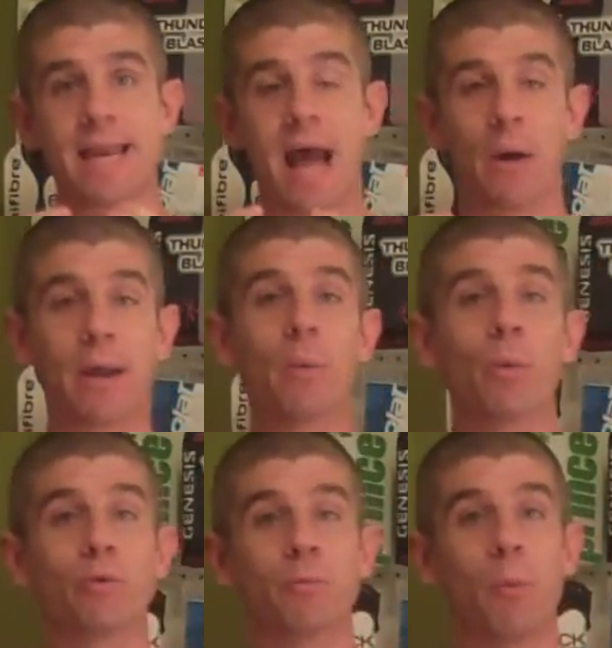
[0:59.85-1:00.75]
Now
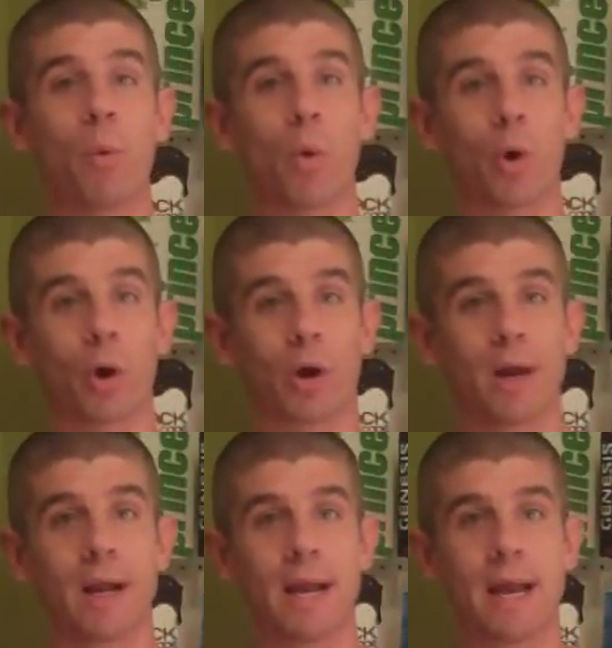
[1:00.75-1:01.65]
it was more
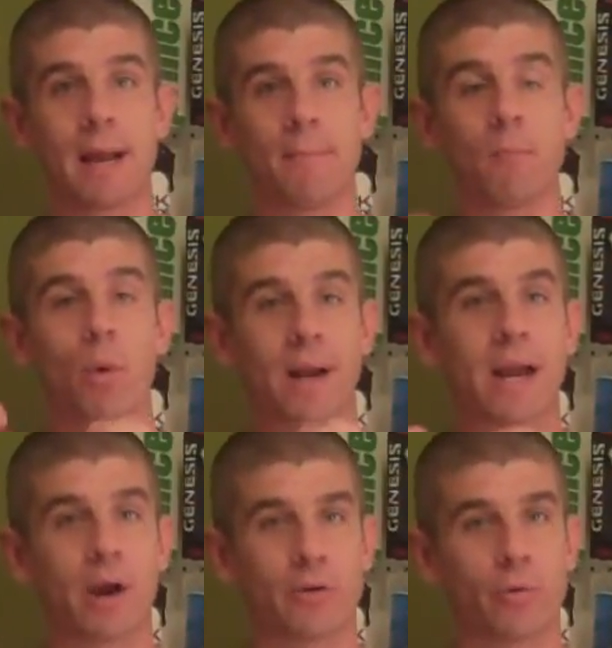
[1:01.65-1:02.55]

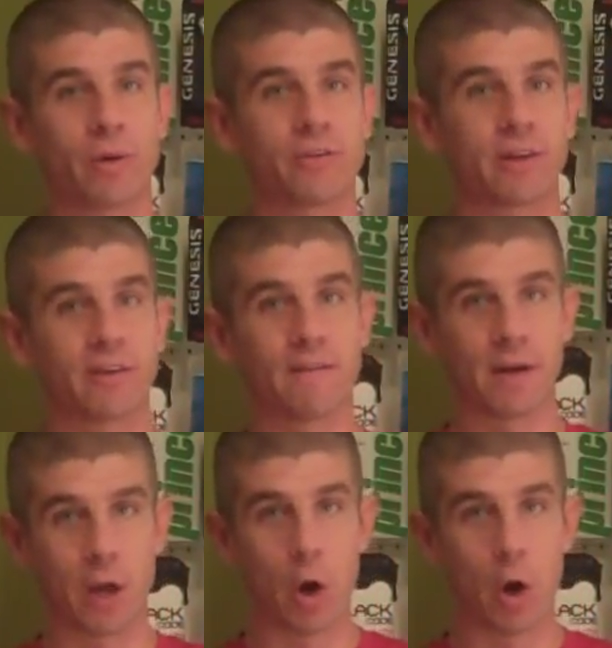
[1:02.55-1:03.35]
characteristics of a